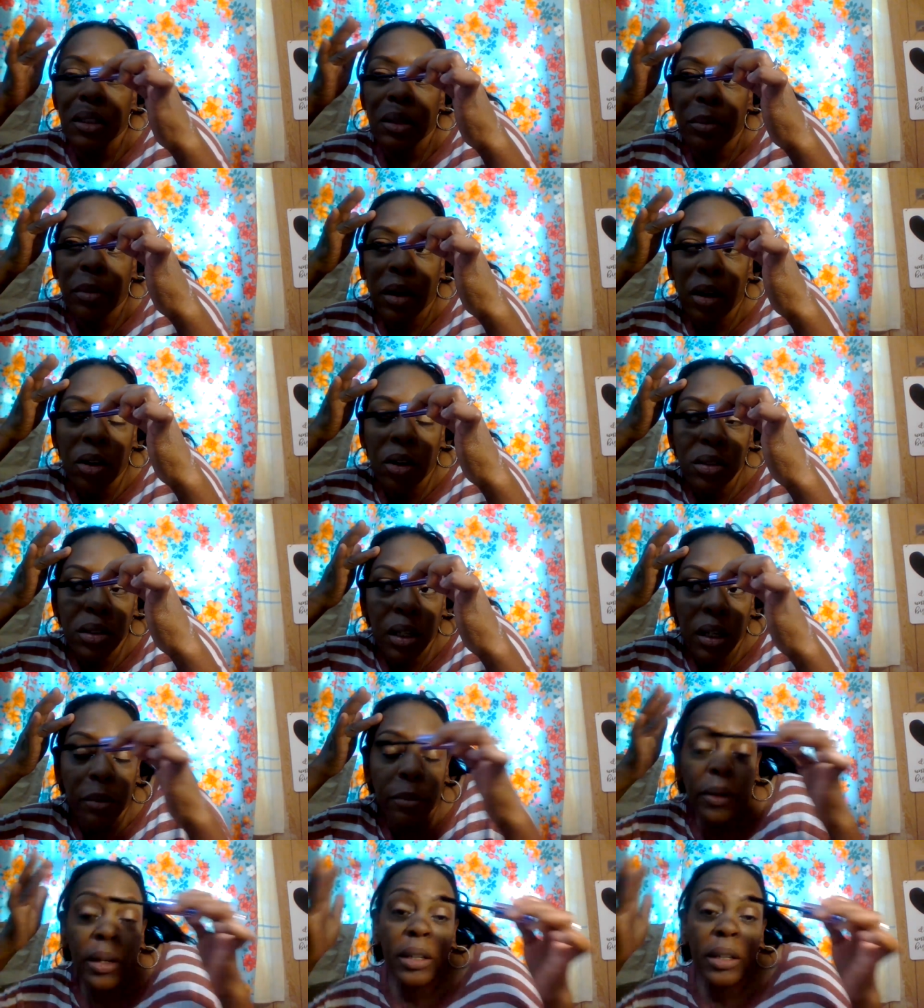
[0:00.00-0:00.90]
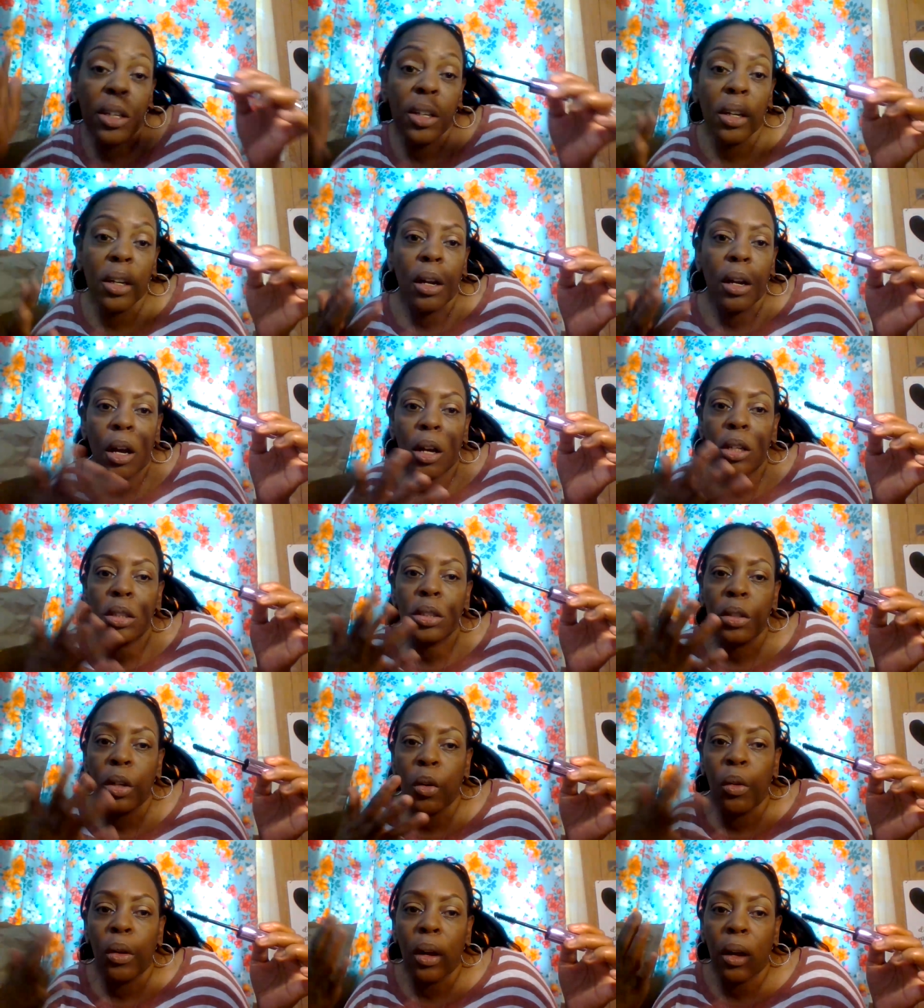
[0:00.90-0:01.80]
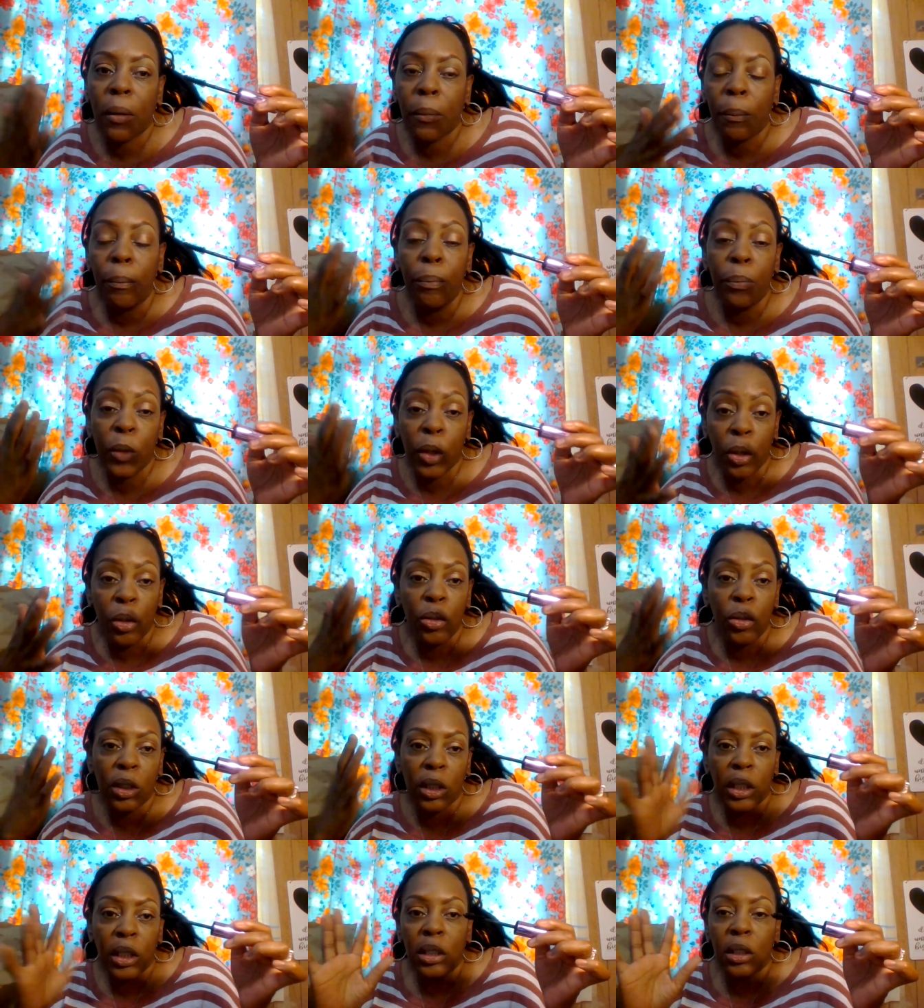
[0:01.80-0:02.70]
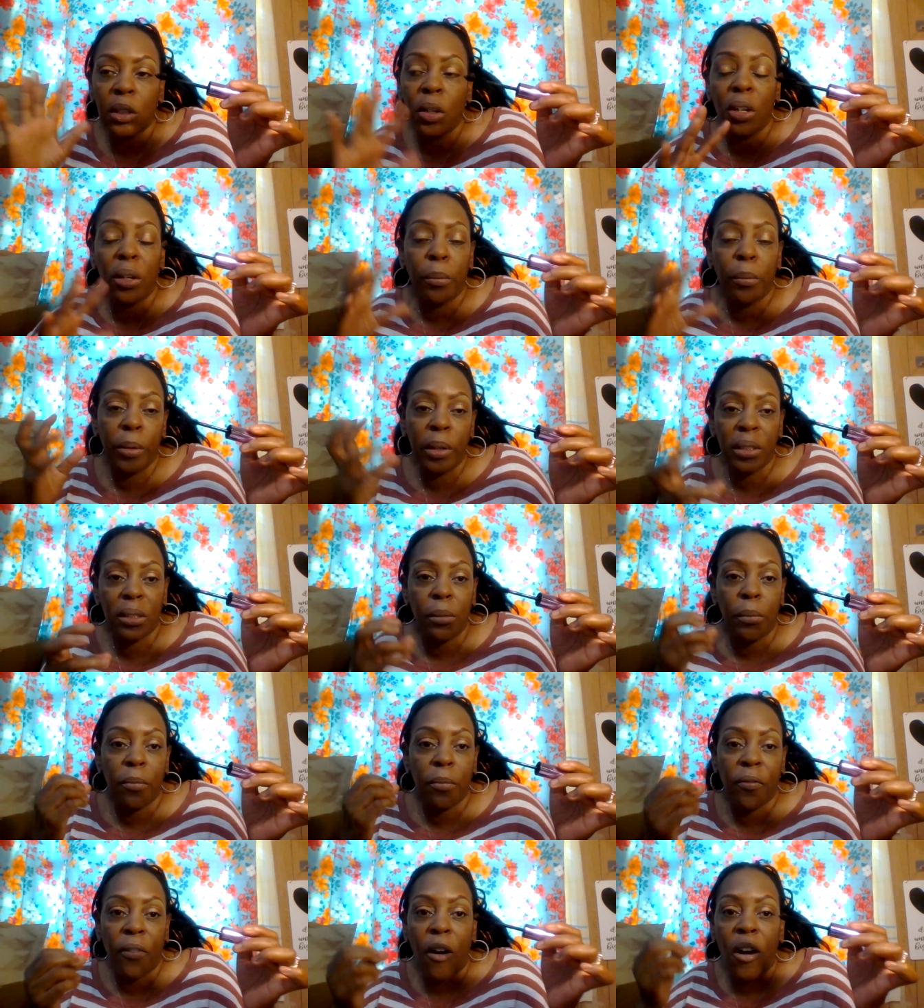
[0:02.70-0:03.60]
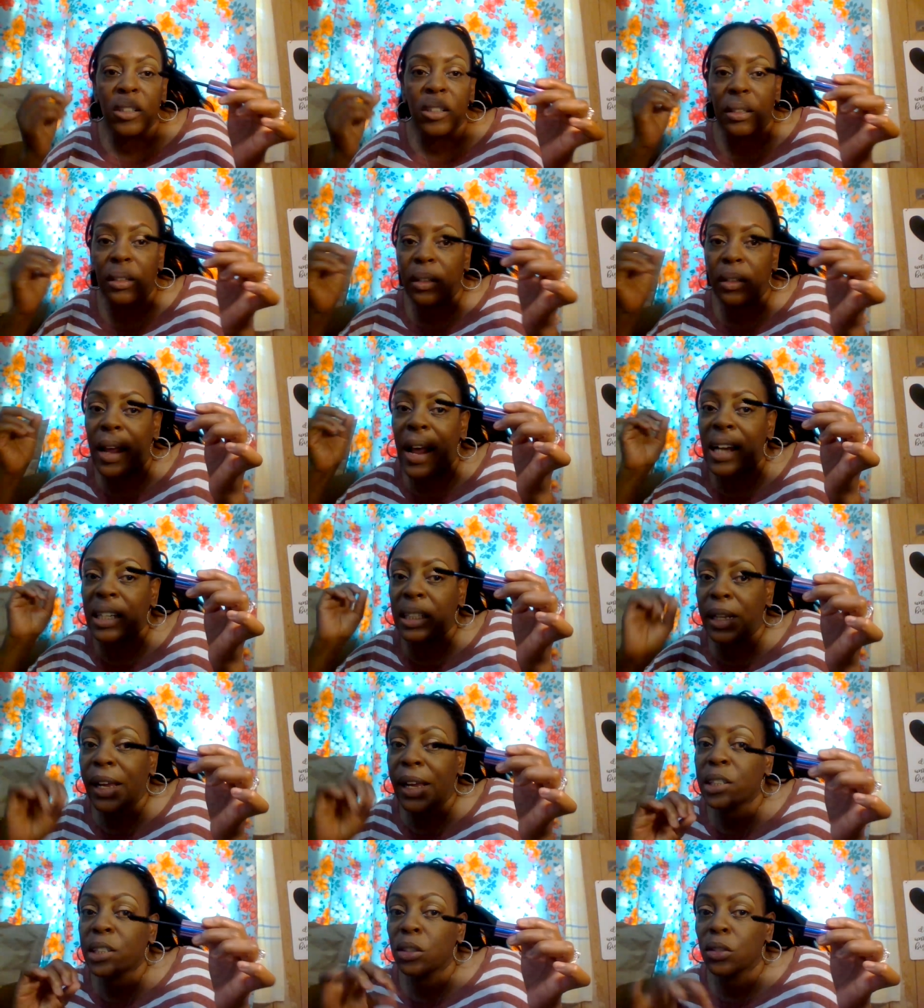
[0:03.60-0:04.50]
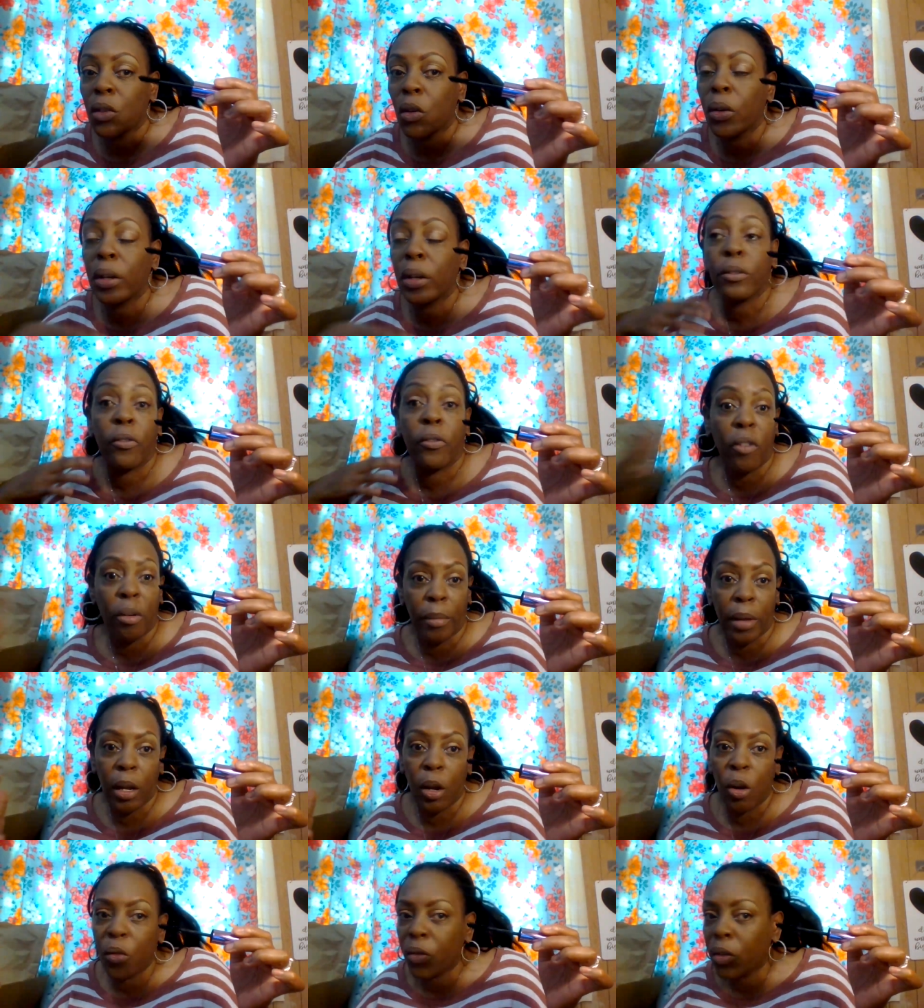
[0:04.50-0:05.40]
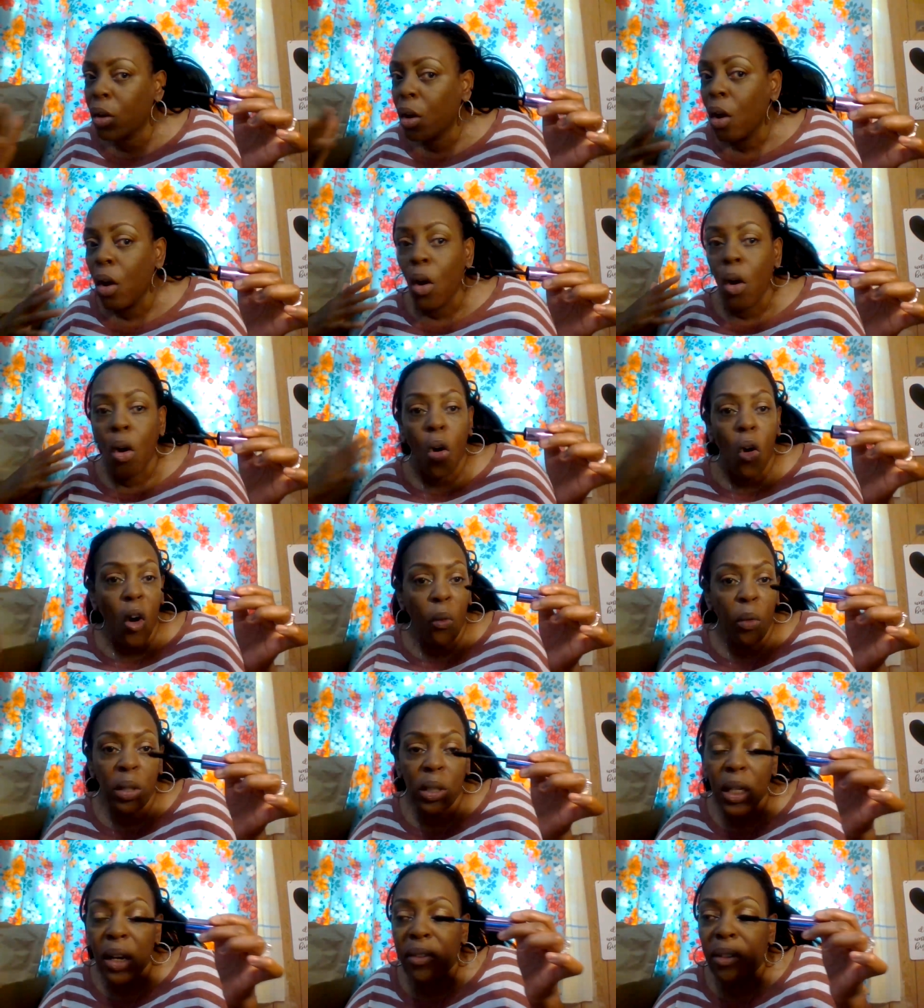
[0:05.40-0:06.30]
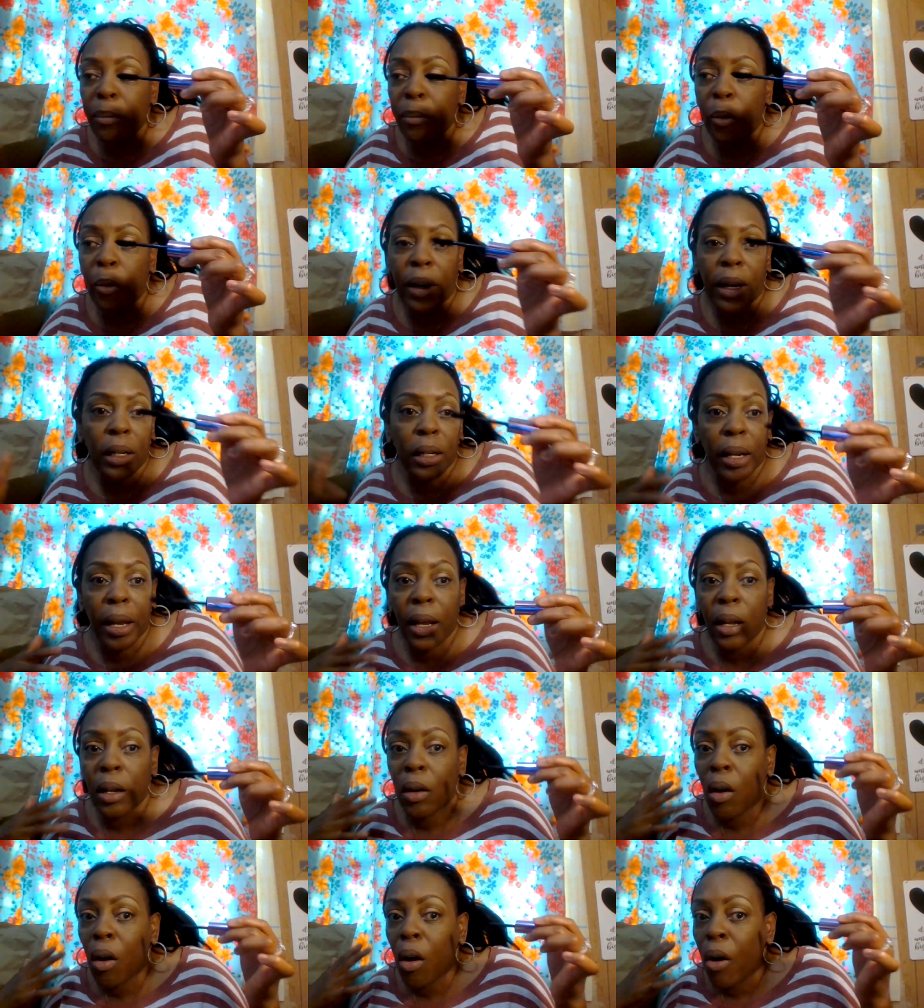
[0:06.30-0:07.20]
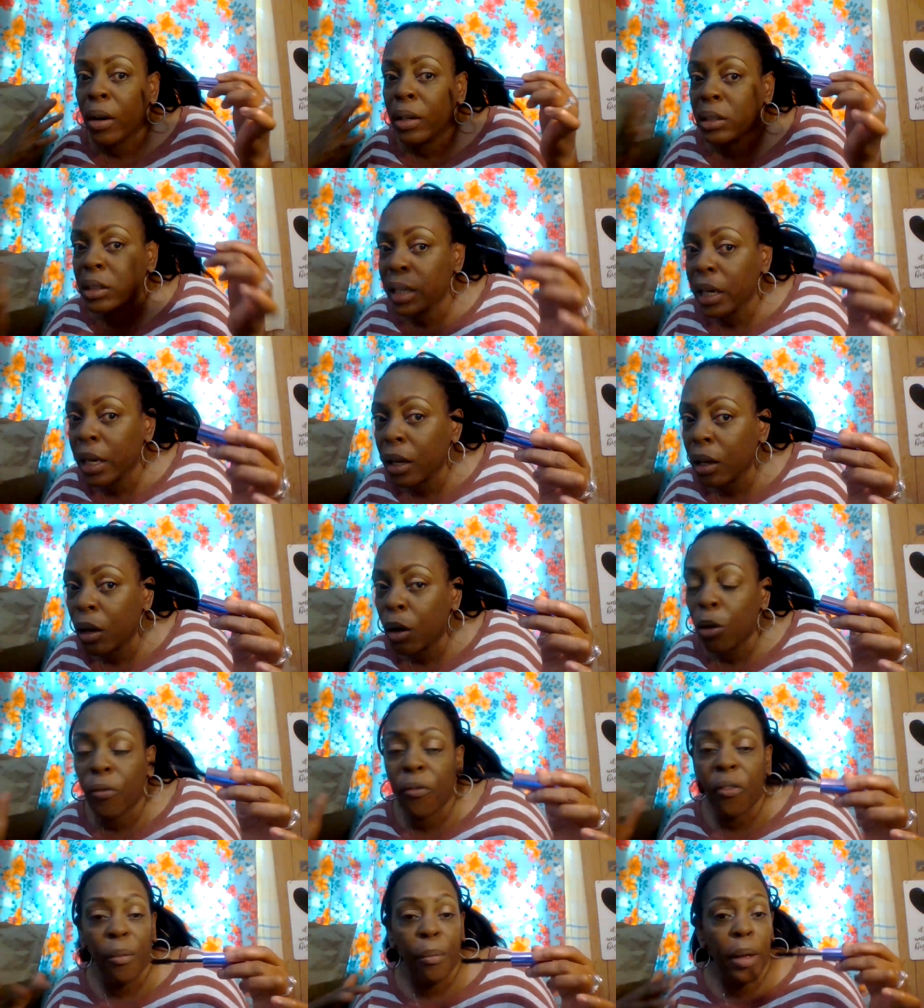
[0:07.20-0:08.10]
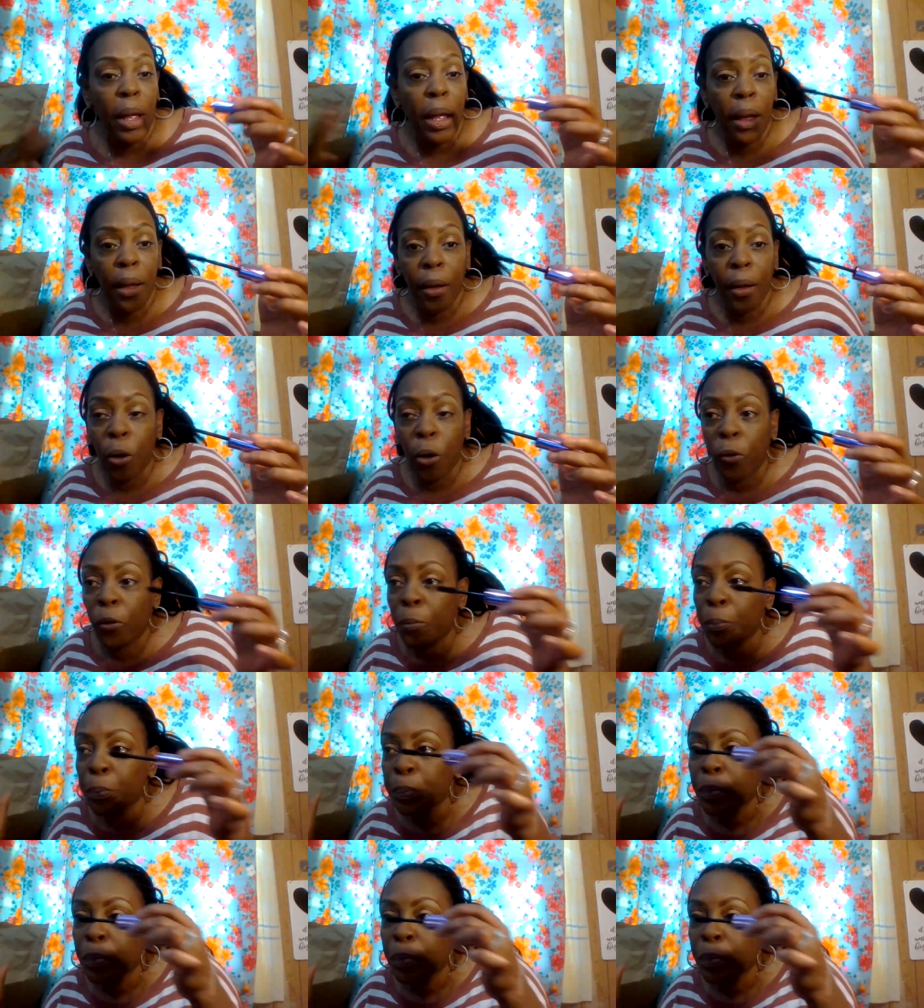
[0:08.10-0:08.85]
Posted. But then you can also uh, use this. You can put some false eyelashes on from Elf or whichever brand like Ardell from Elf.